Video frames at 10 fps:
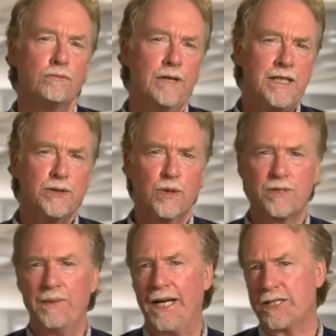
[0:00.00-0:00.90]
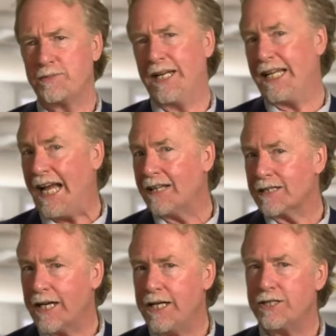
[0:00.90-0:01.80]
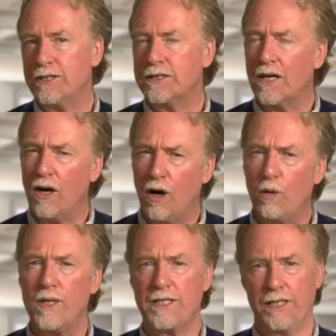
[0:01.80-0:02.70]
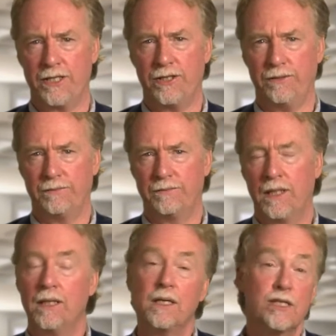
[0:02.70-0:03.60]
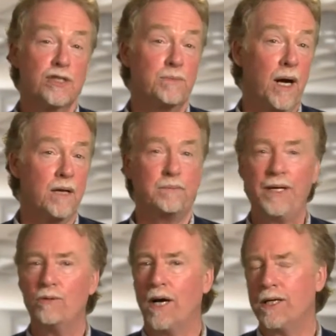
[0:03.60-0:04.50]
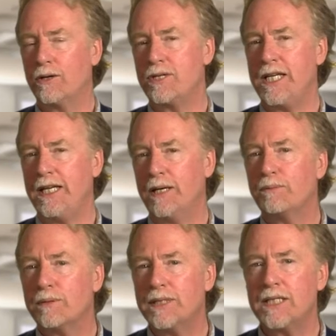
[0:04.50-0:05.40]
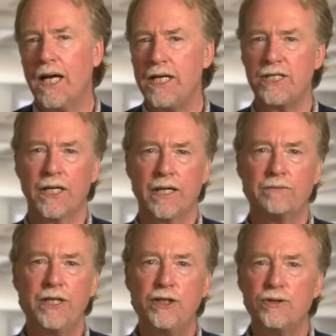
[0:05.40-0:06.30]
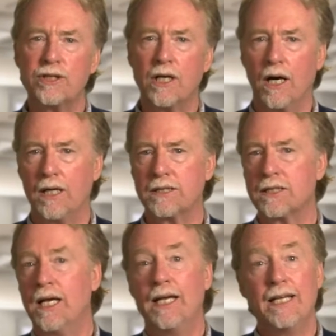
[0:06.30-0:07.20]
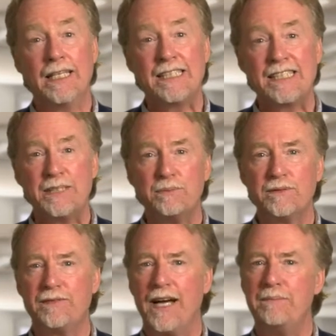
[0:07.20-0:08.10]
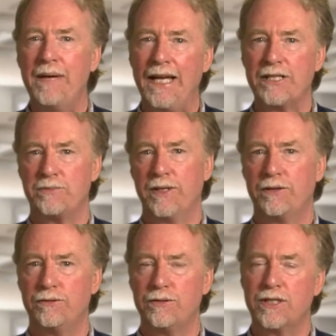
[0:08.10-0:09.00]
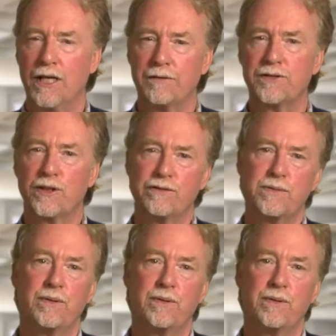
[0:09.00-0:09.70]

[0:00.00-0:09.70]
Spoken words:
Resource management and allocation is always an issue. Smart BYOD implementation can reduce costs and simplify management through self-service